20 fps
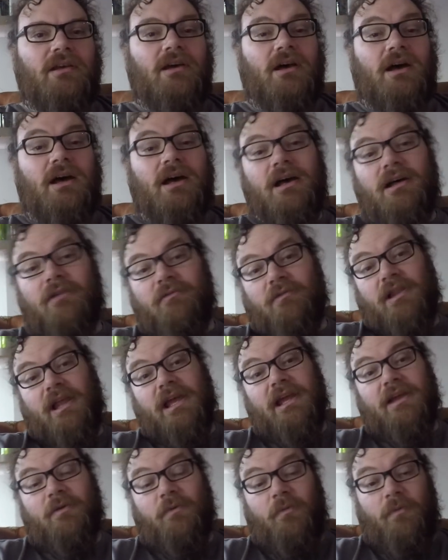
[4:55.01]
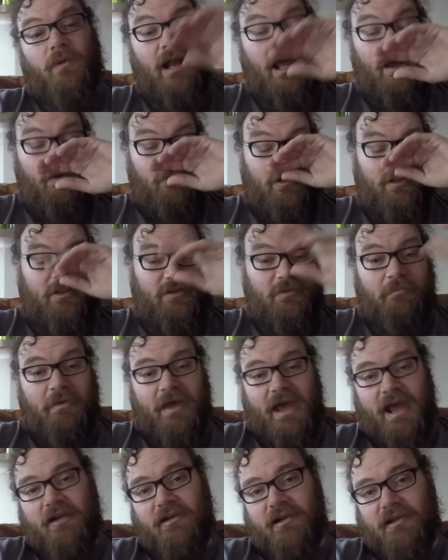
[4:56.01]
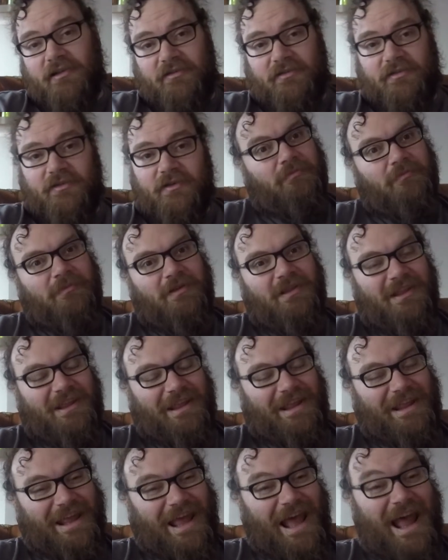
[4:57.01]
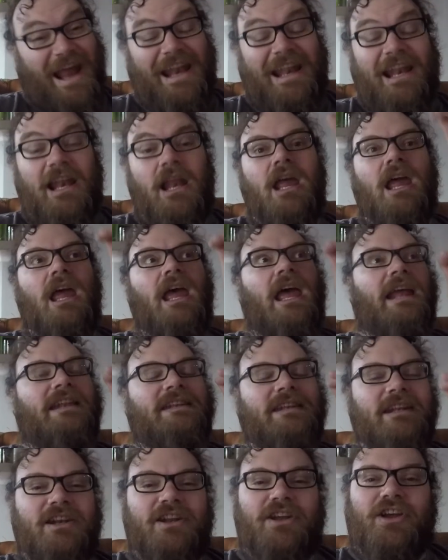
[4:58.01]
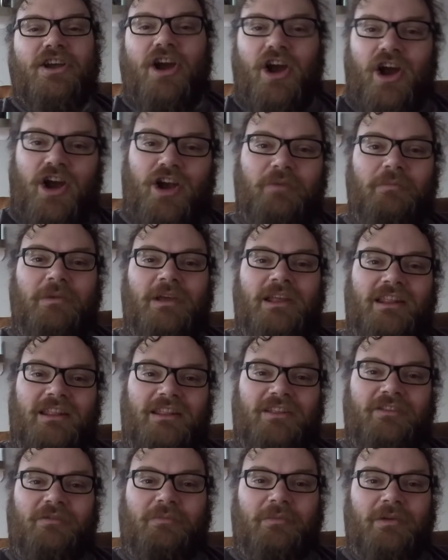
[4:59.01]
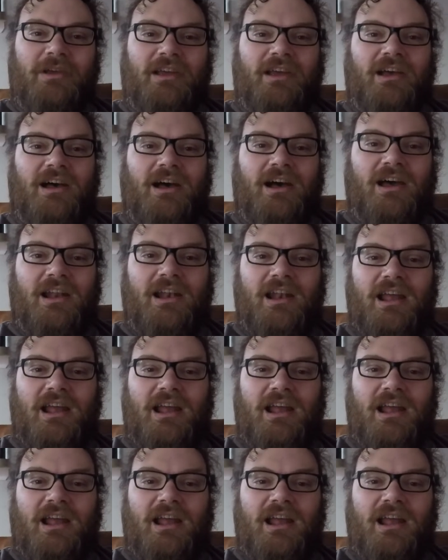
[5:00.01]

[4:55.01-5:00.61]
Well, like when I went to Paris, it didn't occur to me that this would be a con.